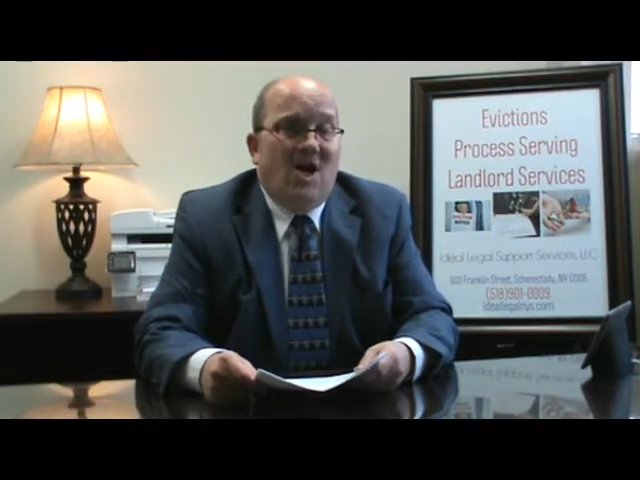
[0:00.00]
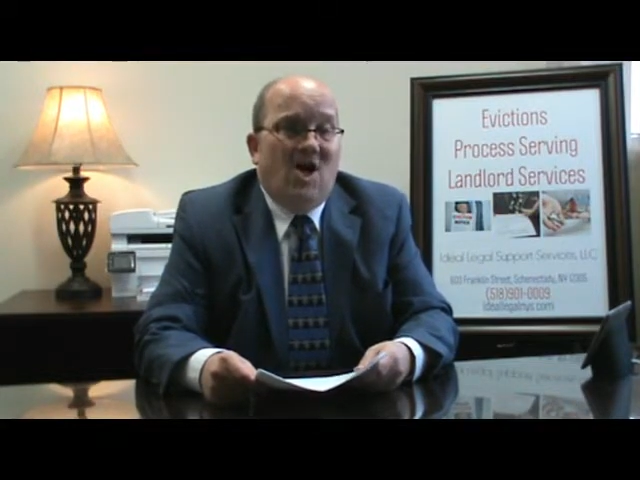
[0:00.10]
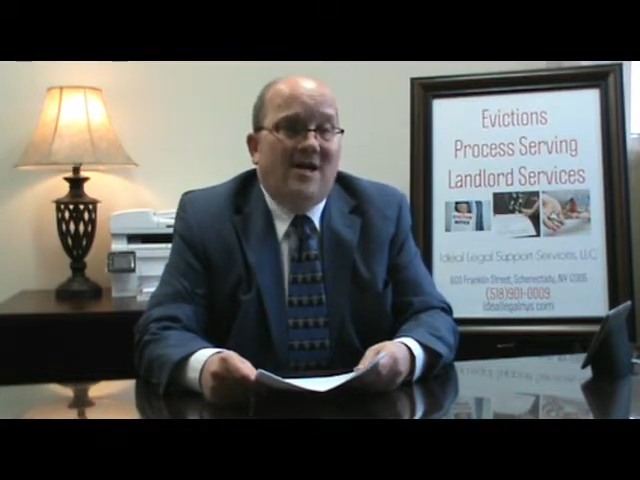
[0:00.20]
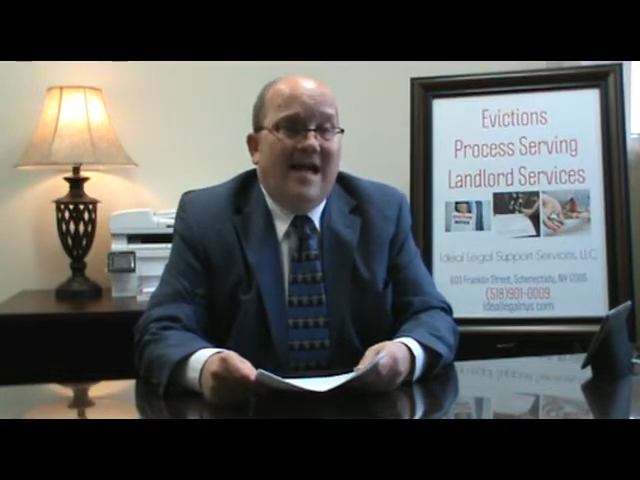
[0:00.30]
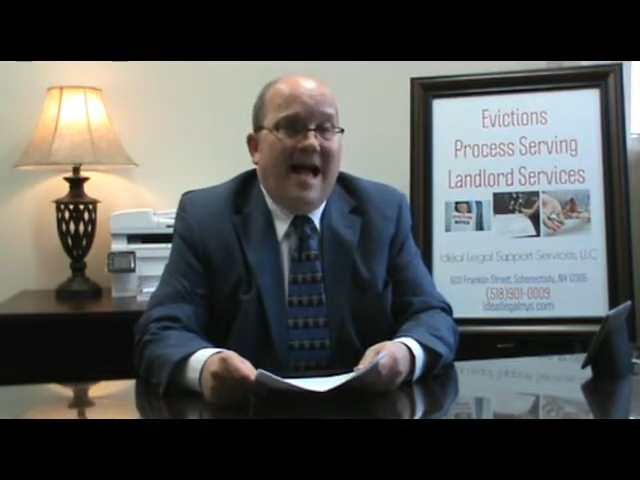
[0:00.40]

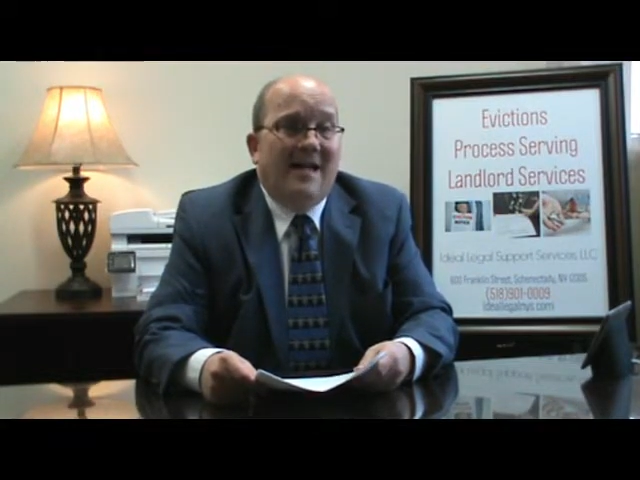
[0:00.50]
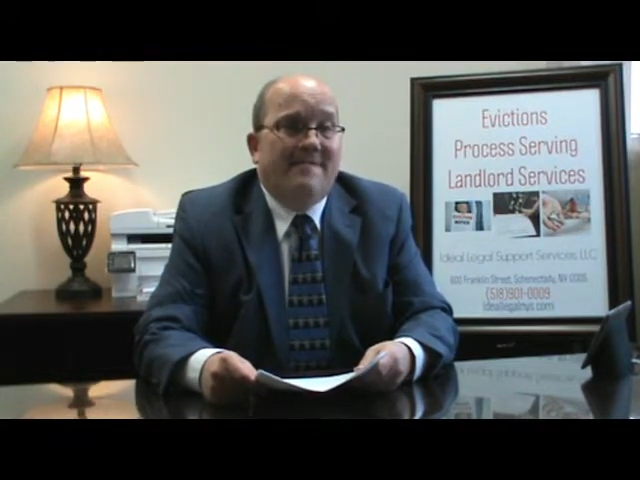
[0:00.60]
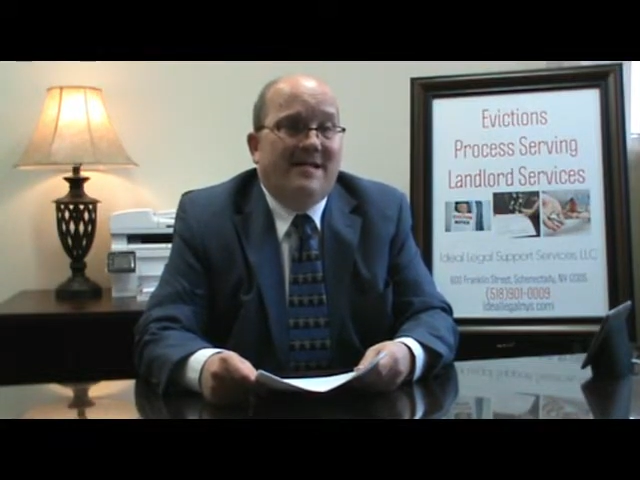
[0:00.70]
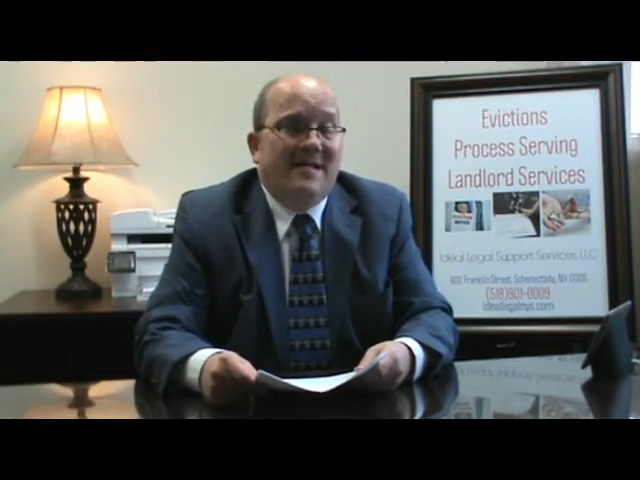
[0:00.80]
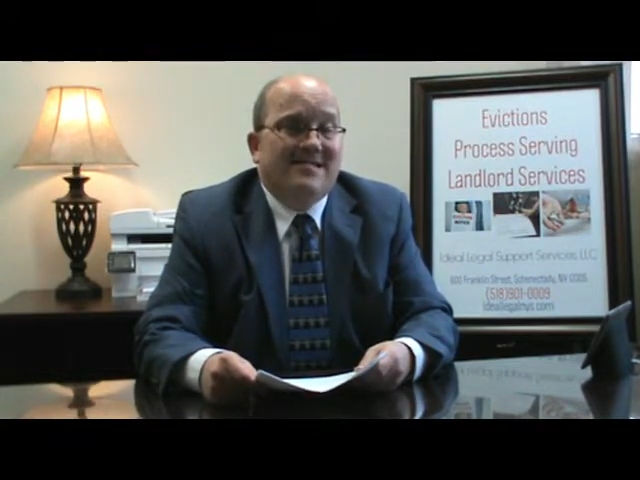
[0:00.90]
are
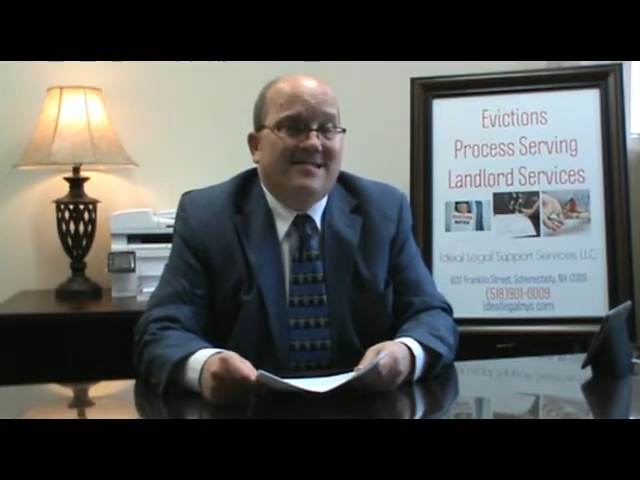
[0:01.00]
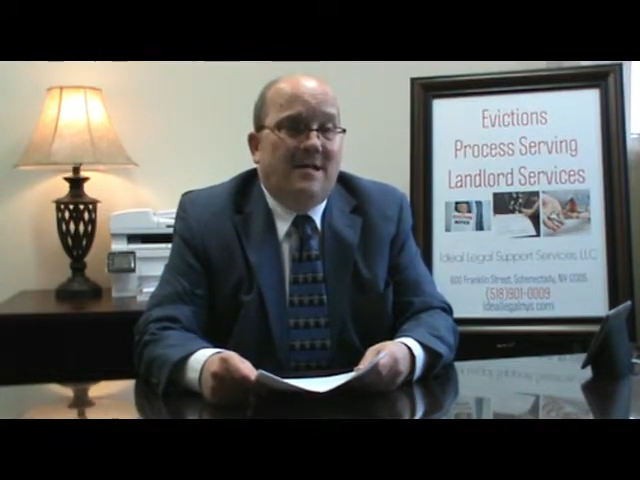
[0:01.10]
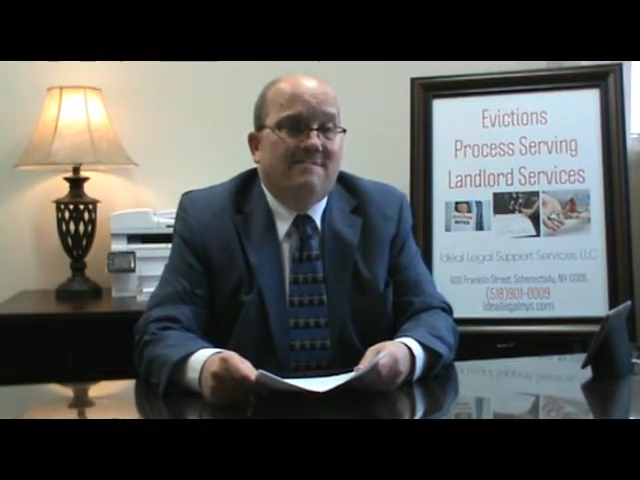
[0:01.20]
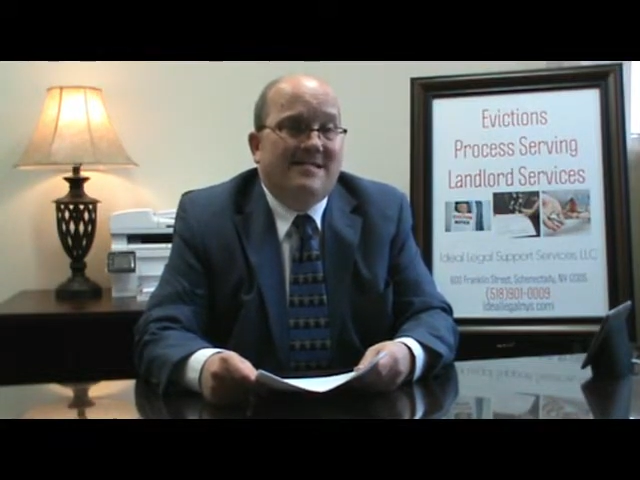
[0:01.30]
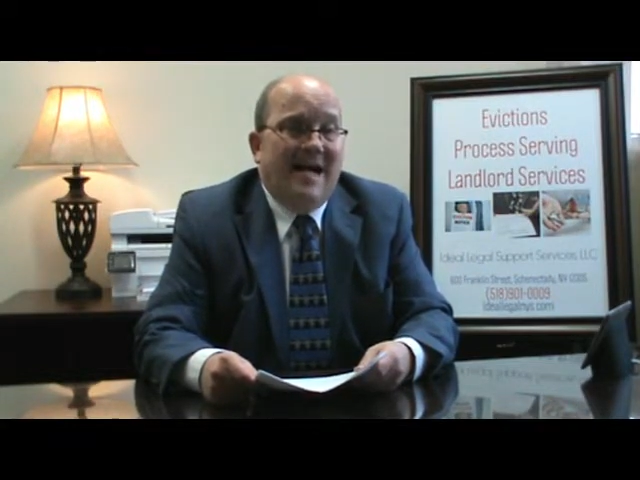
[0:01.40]
advocates of